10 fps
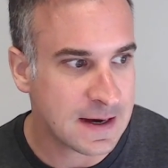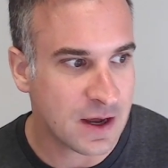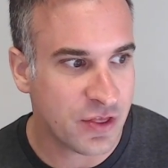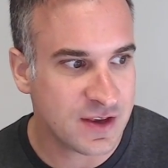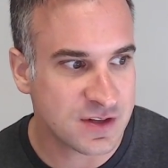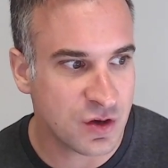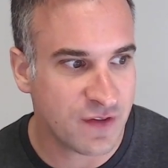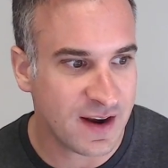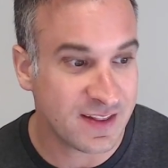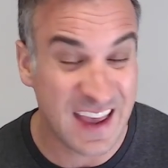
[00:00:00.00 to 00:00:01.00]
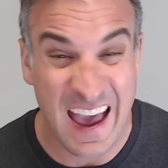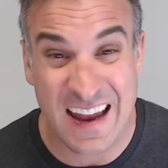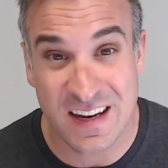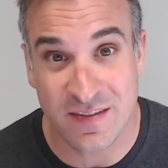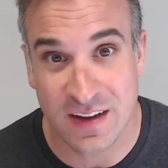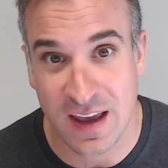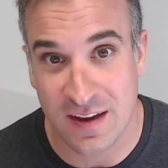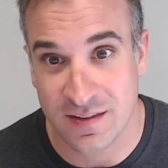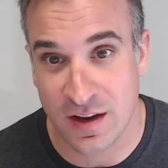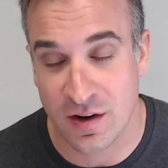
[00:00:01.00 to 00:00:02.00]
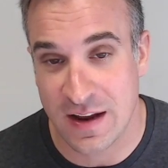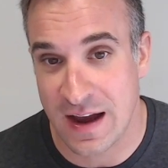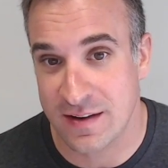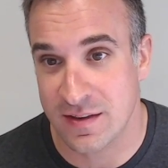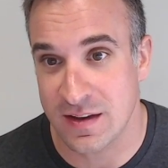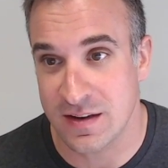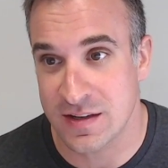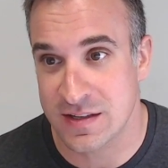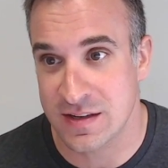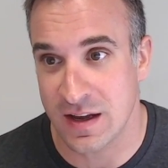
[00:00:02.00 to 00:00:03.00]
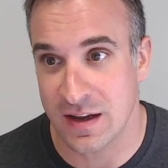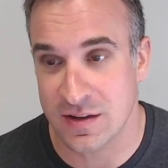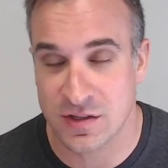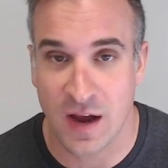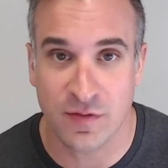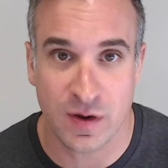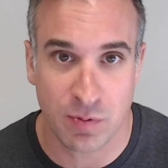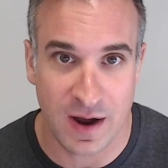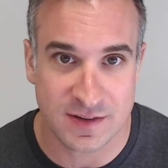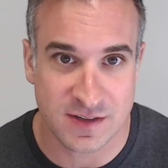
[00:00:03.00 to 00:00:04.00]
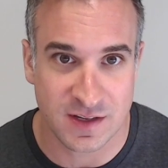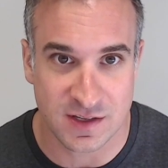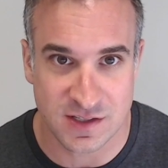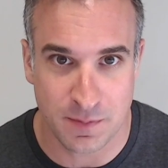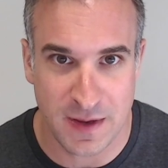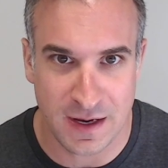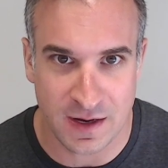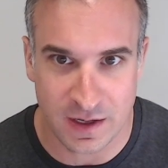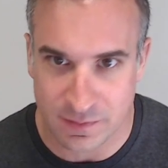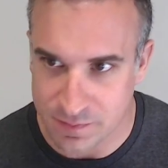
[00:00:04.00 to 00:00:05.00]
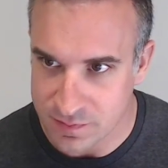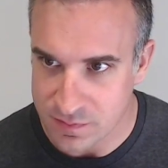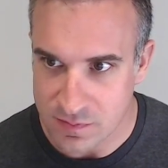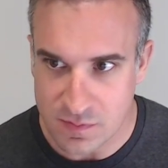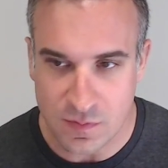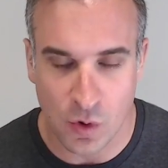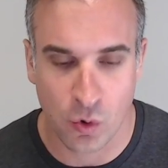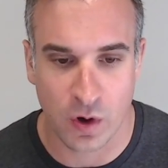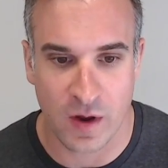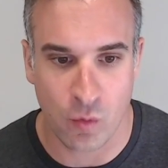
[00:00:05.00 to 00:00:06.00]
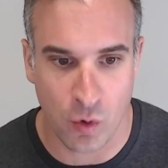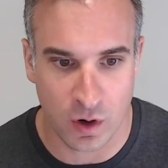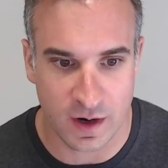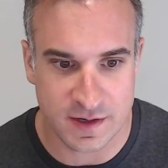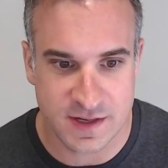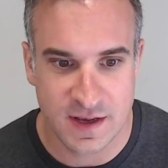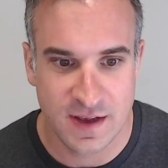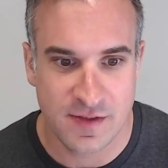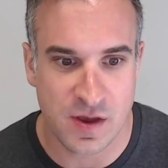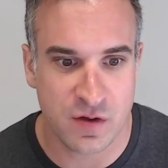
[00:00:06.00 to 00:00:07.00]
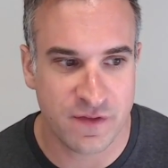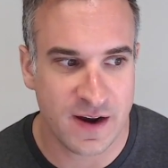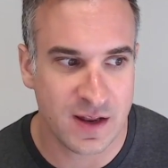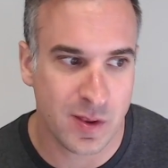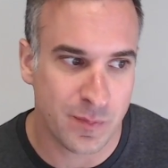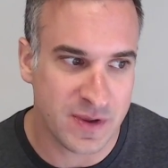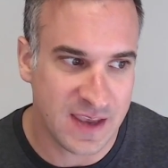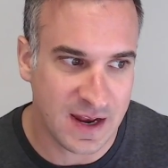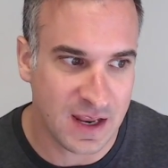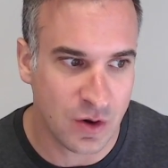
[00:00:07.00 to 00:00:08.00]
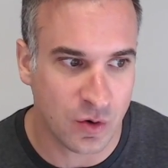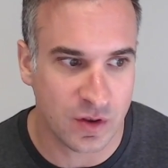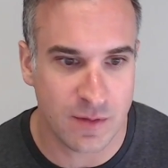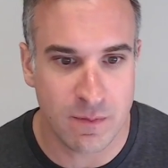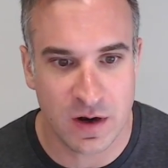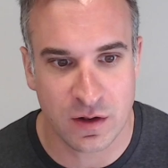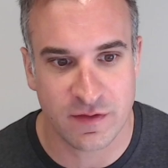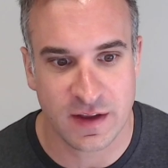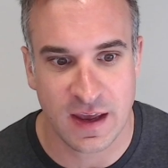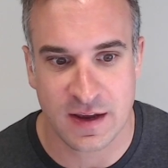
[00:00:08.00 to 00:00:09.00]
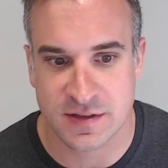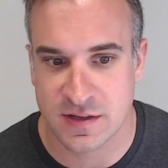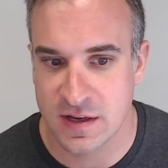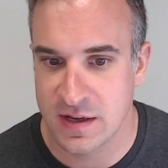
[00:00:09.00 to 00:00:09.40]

things that you find at the end of a case. They are not the discovery process, like a subpoena or a warrant that you find at the beginning or in the middle of a case.